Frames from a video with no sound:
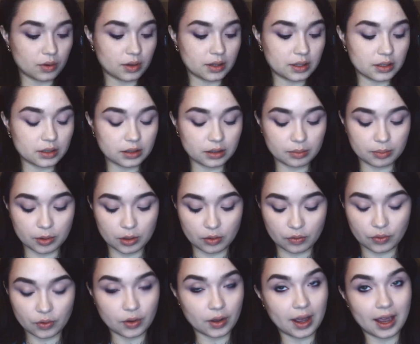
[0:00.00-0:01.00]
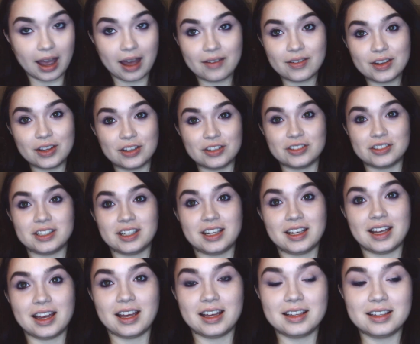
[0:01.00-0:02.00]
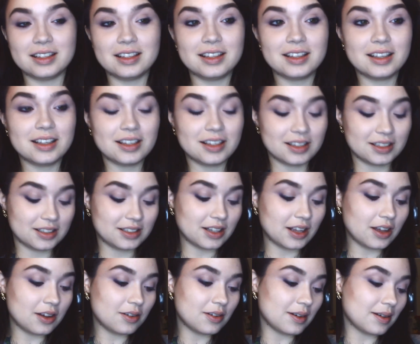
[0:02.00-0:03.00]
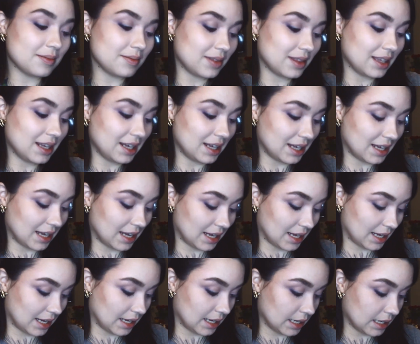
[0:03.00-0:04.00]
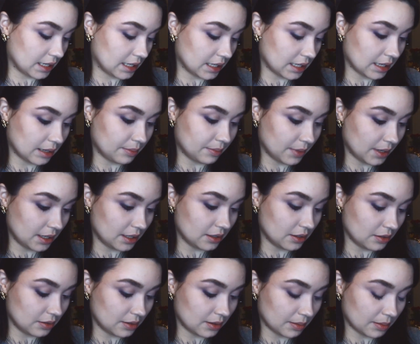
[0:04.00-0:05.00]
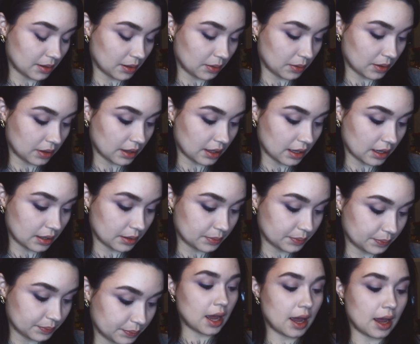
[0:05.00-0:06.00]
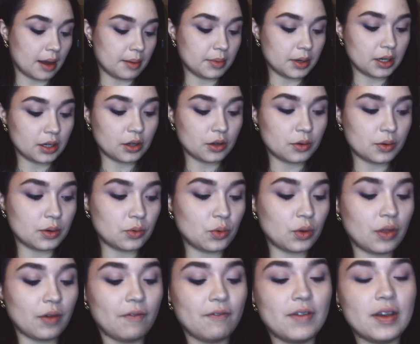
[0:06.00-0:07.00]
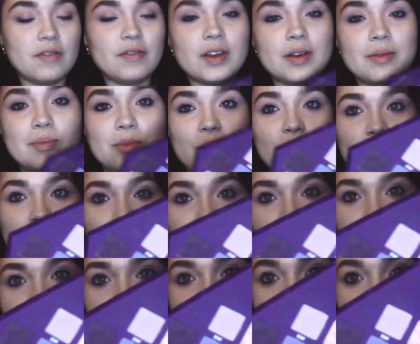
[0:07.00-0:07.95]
clearly beautiful. I haven't used it yet. So I'm thinking I might do something with that. I'm gonna go in with a vivid moon